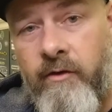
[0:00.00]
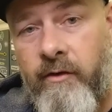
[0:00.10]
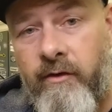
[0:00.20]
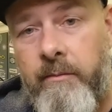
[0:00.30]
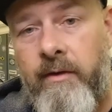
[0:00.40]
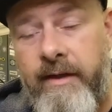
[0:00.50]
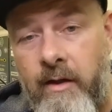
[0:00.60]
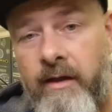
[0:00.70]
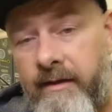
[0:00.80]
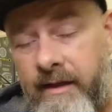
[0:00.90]
adjustable.
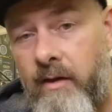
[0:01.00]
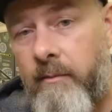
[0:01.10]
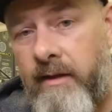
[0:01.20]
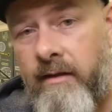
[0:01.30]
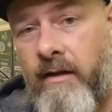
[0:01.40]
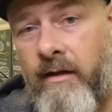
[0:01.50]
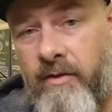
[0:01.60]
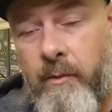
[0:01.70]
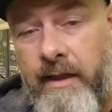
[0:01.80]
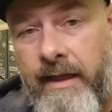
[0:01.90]
They come in
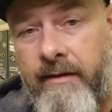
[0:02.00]
3